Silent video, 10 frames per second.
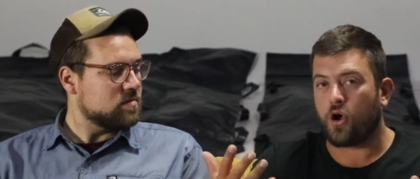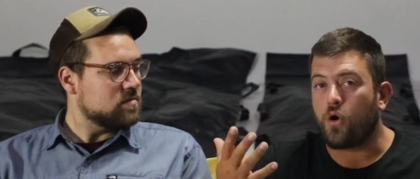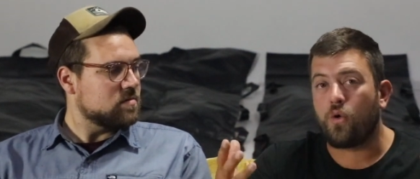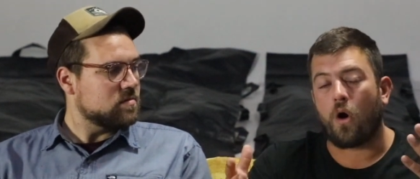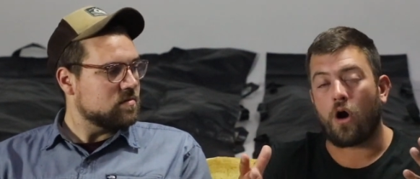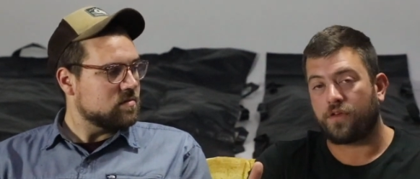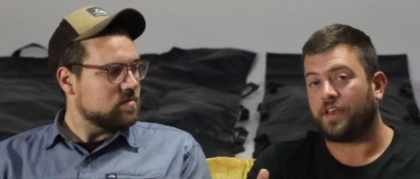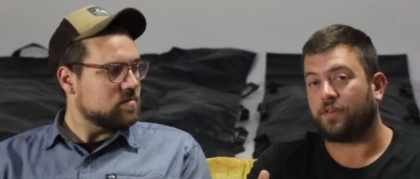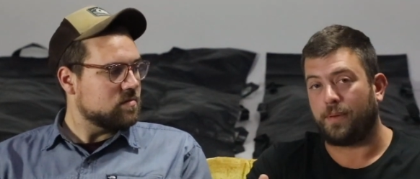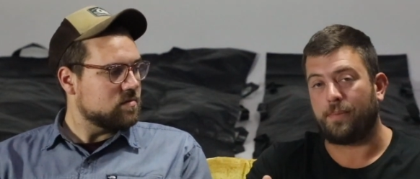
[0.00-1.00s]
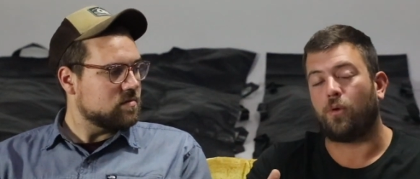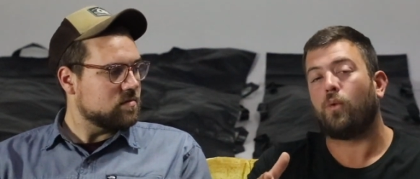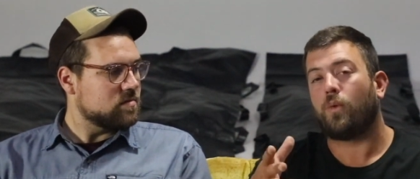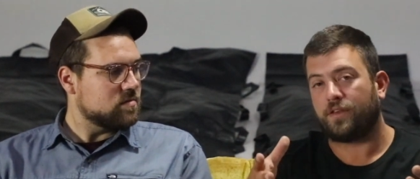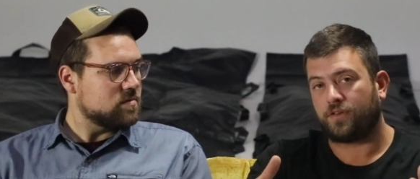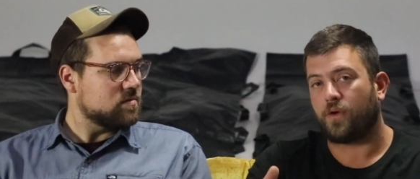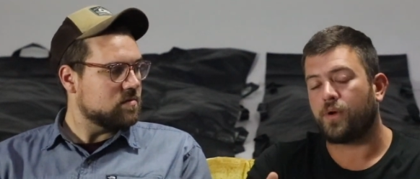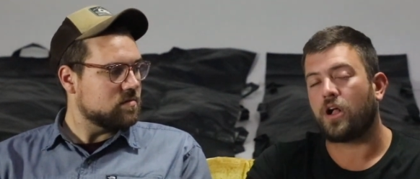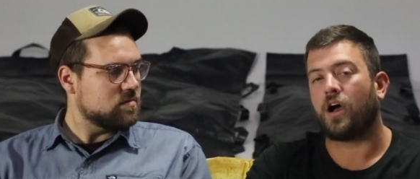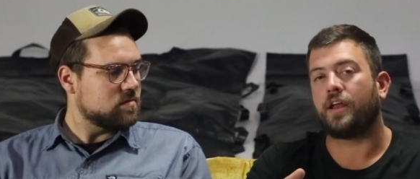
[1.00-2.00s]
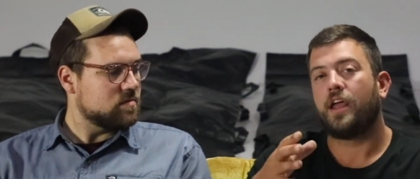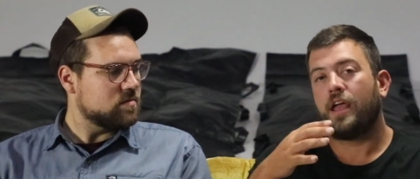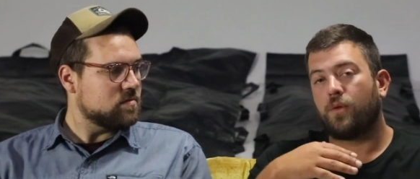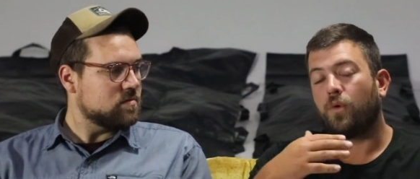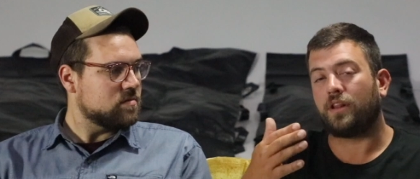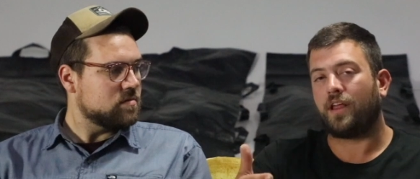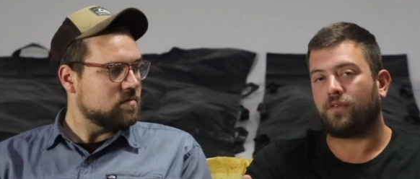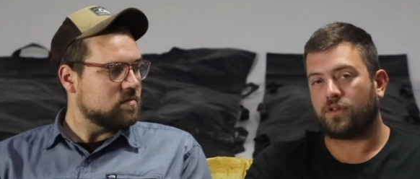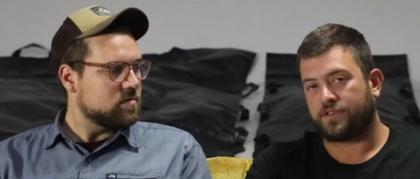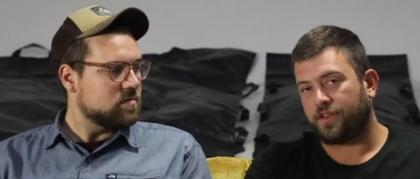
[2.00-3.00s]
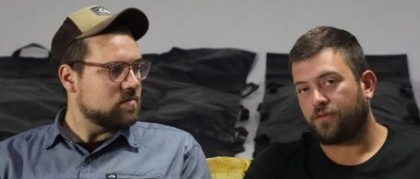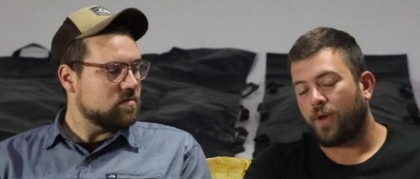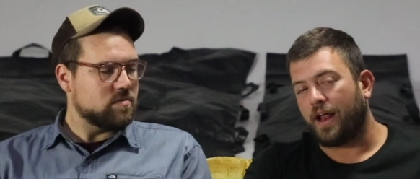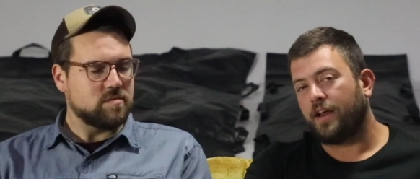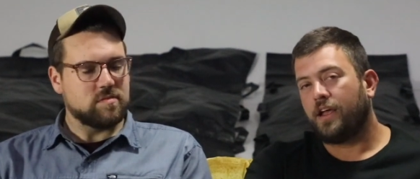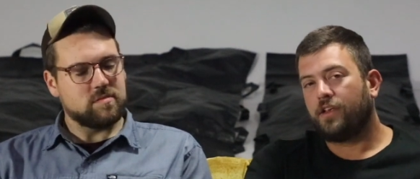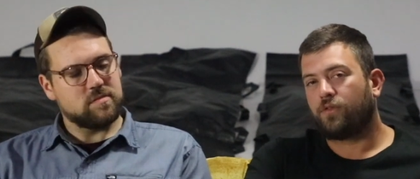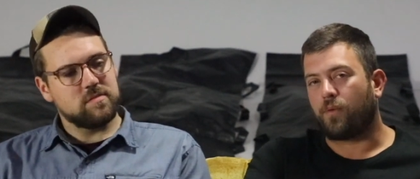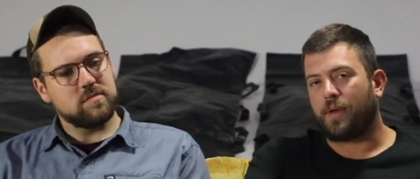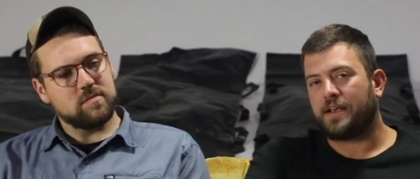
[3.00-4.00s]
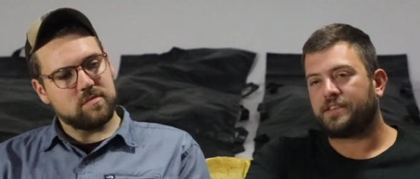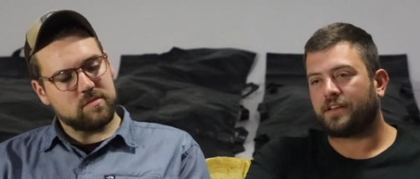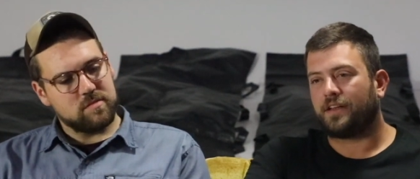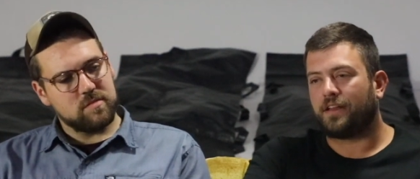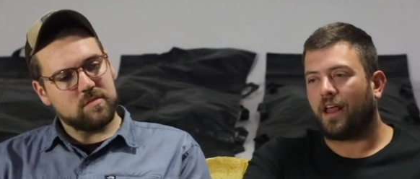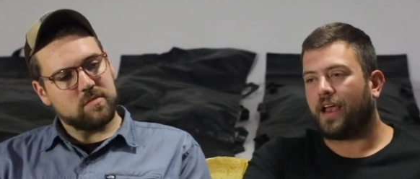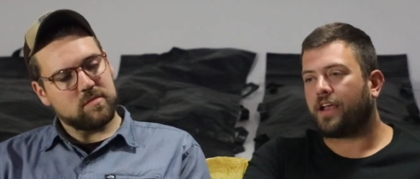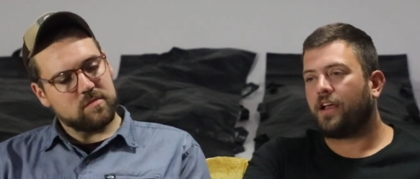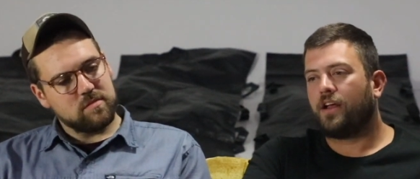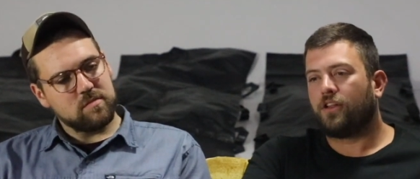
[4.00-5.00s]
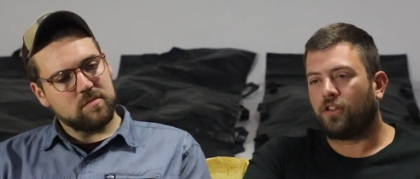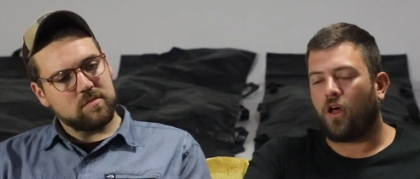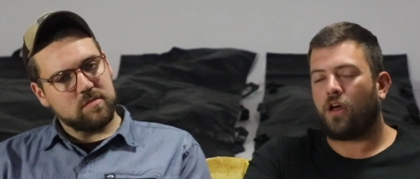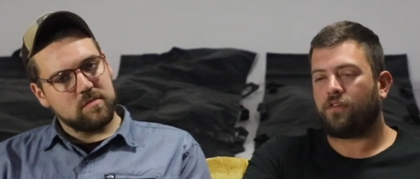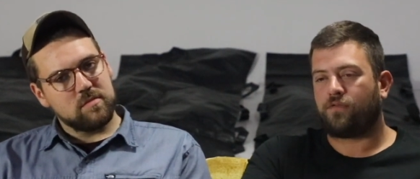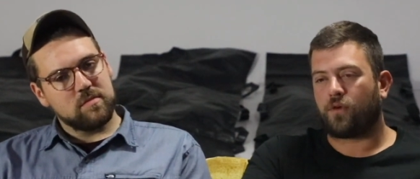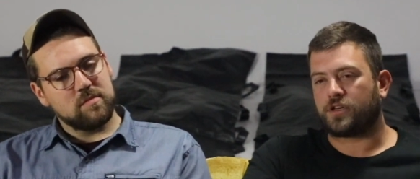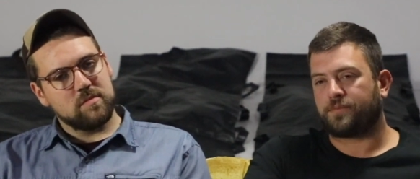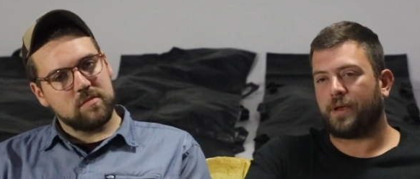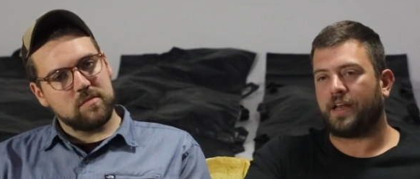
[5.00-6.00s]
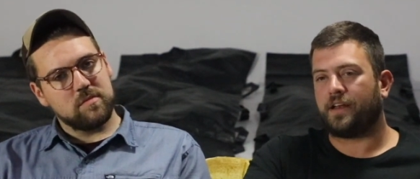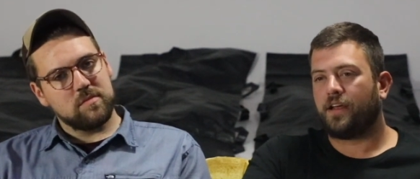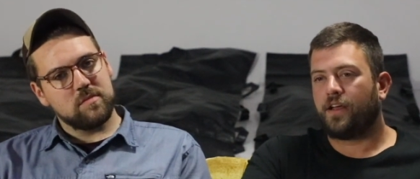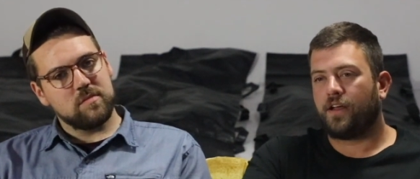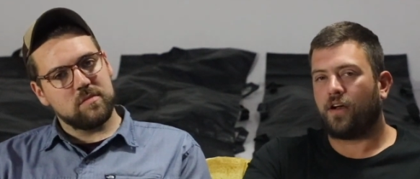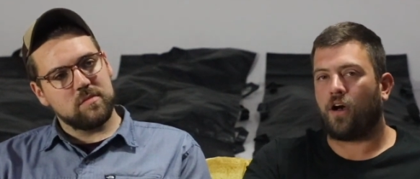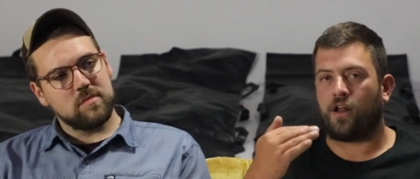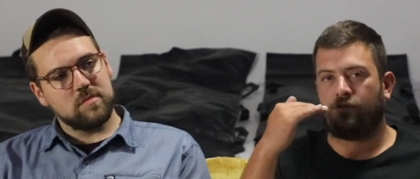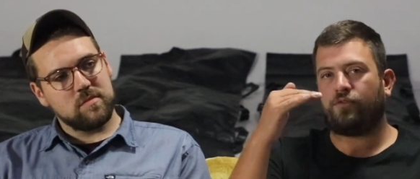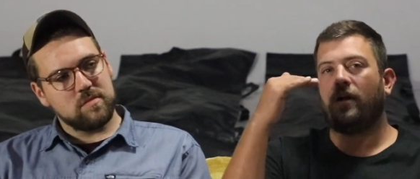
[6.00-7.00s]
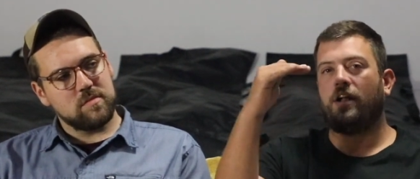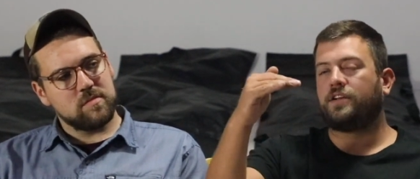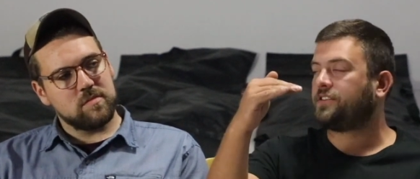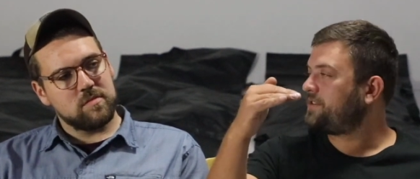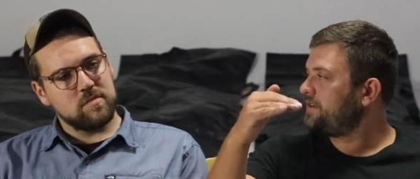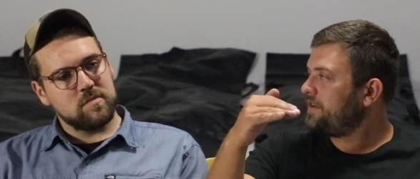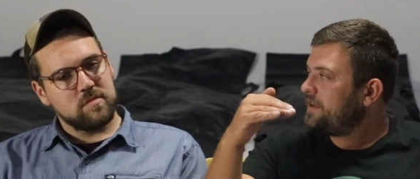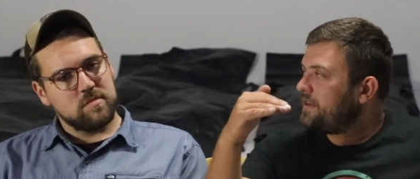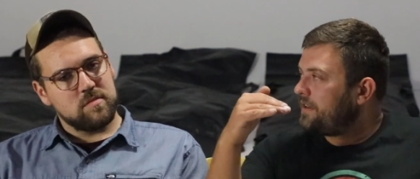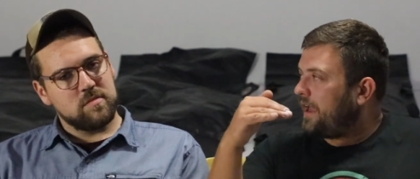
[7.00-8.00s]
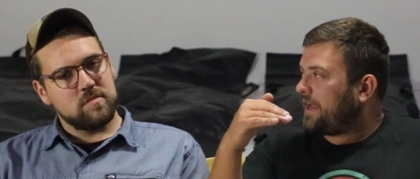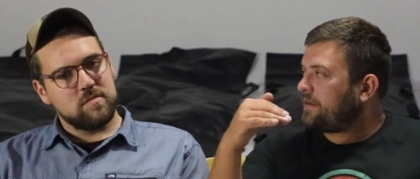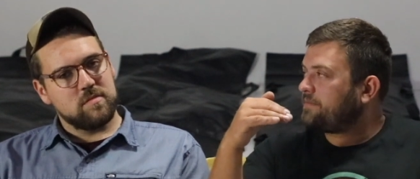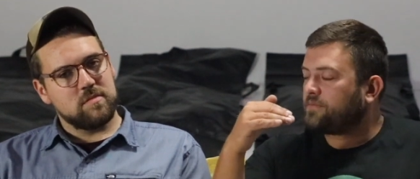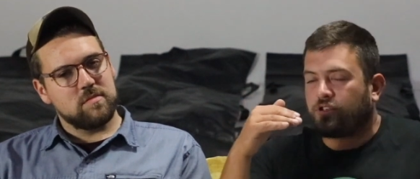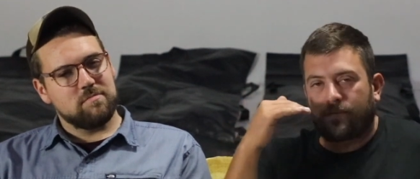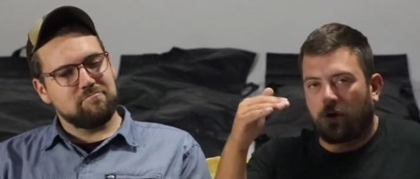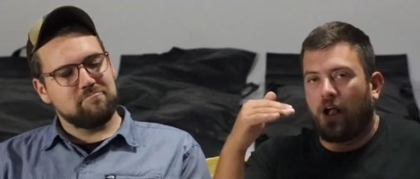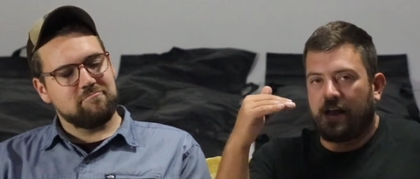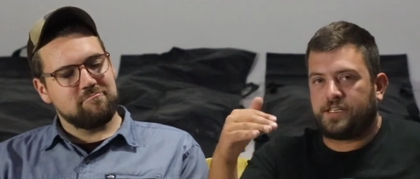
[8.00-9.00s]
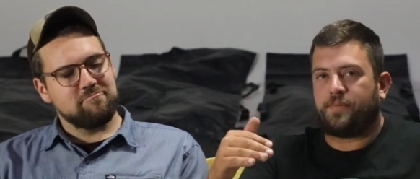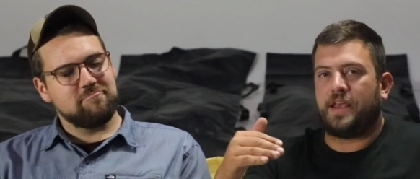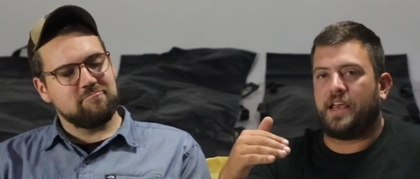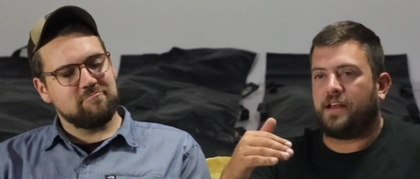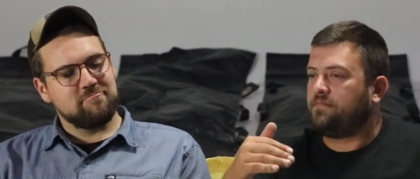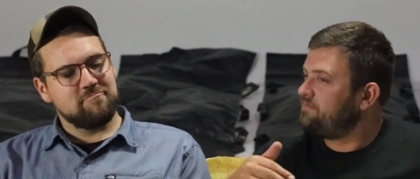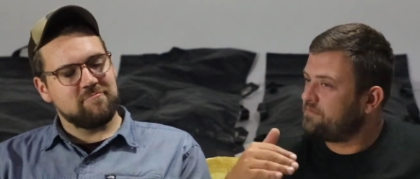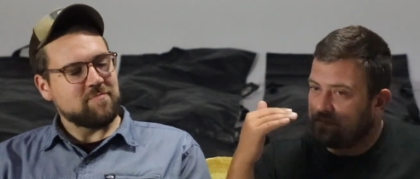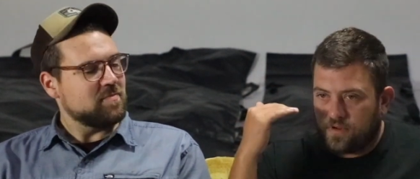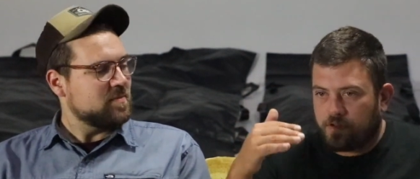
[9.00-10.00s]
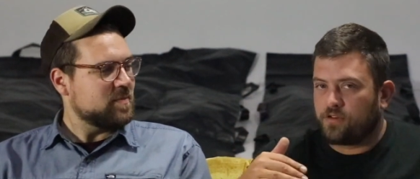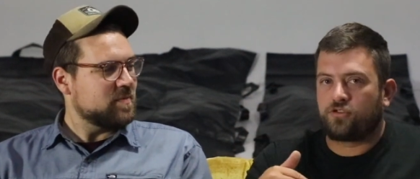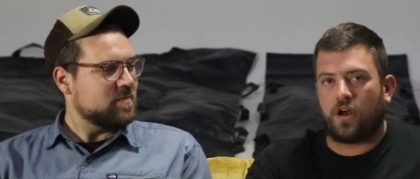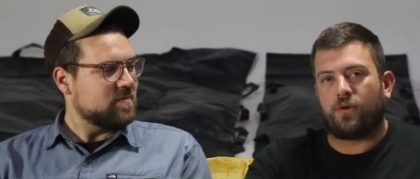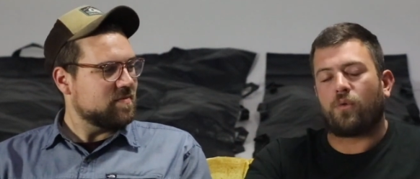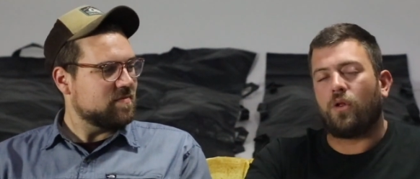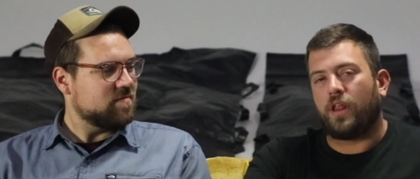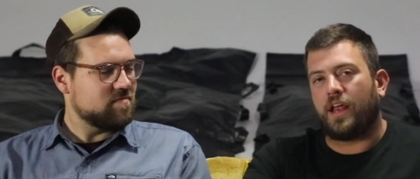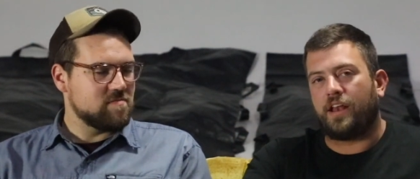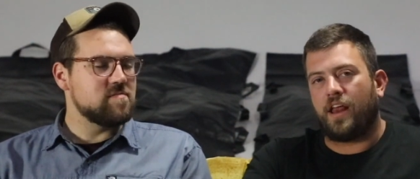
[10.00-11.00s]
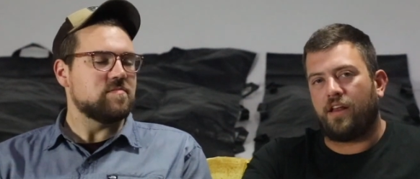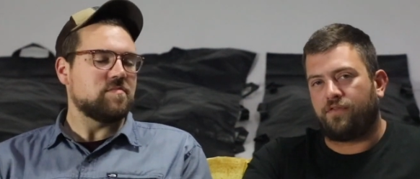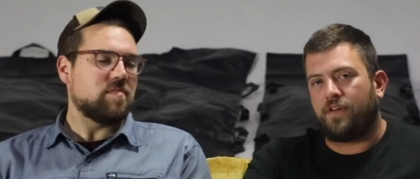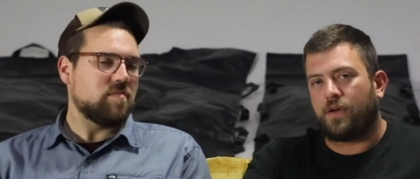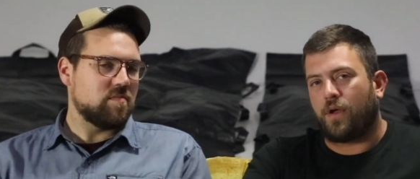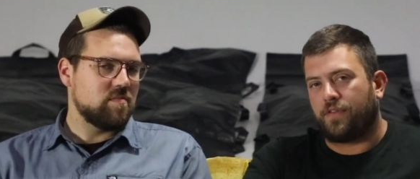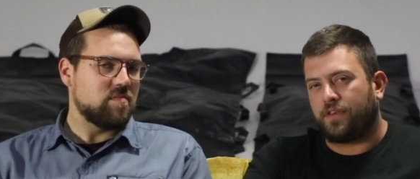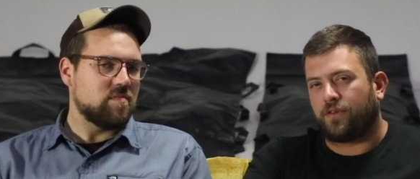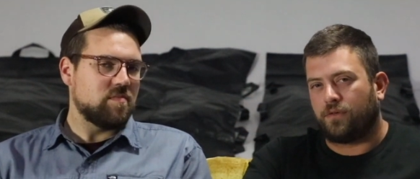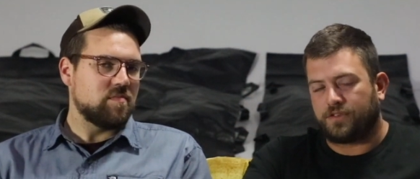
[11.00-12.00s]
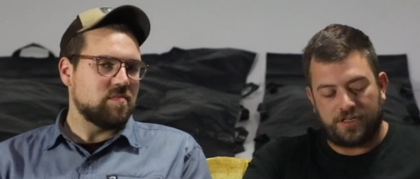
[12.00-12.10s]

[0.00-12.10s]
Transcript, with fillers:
Speaker 1: who are these people? What's going on? And what level is the threat? So we're basically like law enforcement on drugs, like super high speed, trying to roll in and figure out this whole